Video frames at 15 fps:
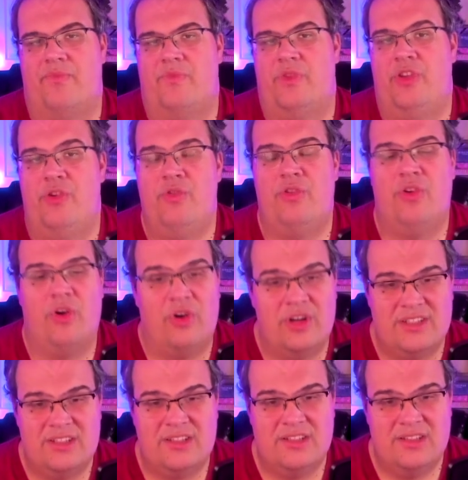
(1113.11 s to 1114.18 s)
2
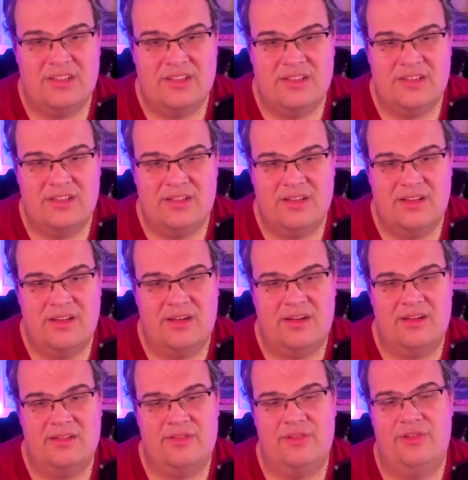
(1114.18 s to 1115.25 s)
cost
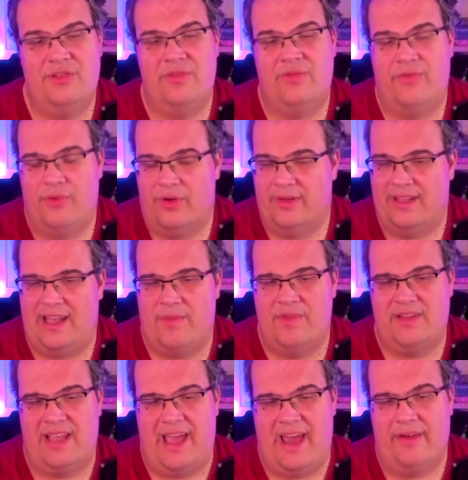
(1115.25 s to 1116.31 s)
to do 4 damage
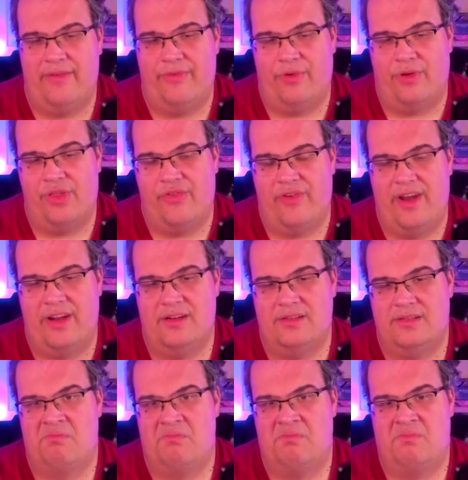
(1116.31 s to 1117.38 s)
and 4 threat.
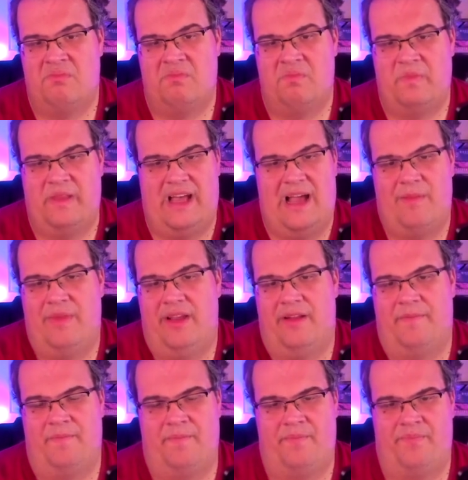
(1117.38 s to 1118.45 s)
I mean,